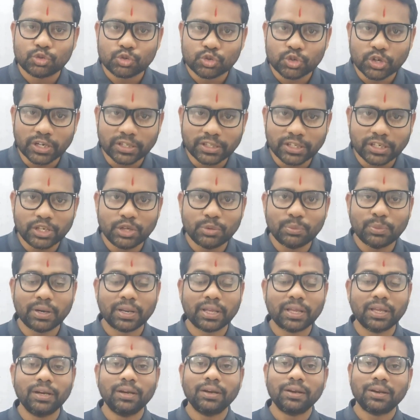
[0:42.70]
try the
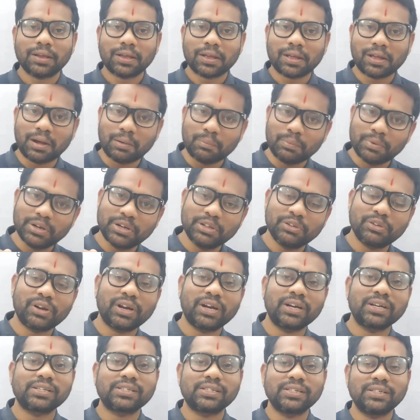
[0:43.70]
numerical, comment your
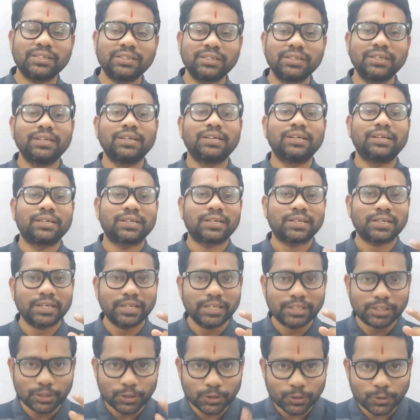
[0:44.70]
answer,
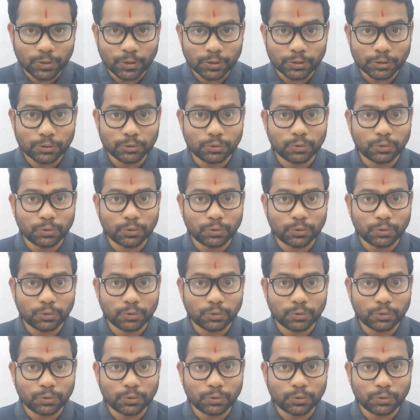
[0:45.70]
right or wrong.